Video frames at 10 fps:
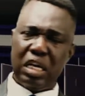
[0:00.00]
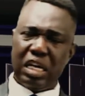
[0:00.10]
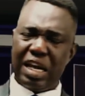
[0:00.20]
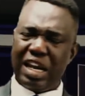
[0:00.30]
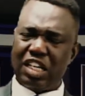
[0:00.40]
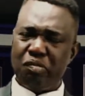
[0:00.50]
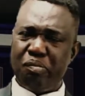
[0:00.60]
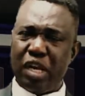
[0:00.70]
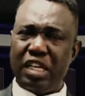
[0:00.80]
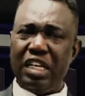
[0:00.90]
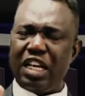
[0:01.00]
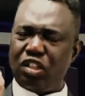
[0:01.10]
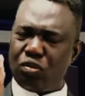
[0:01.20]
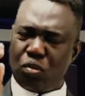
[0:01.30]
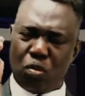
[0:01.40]
that as many that
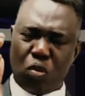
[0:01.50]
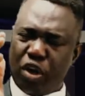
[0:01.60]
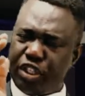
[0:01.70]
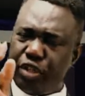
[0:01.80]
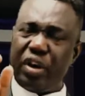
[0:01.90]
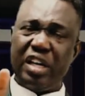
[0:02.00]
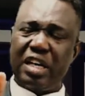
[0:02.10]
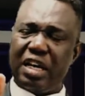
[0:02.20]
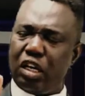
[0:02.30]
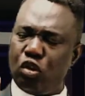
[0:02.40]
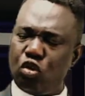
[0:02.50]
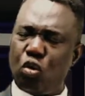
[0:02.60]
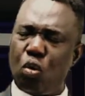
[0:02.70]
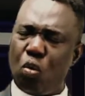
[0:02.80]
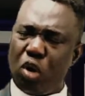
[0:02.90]
is watching right now and those
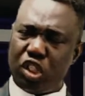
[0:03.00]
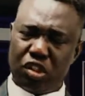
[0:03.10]
going to watch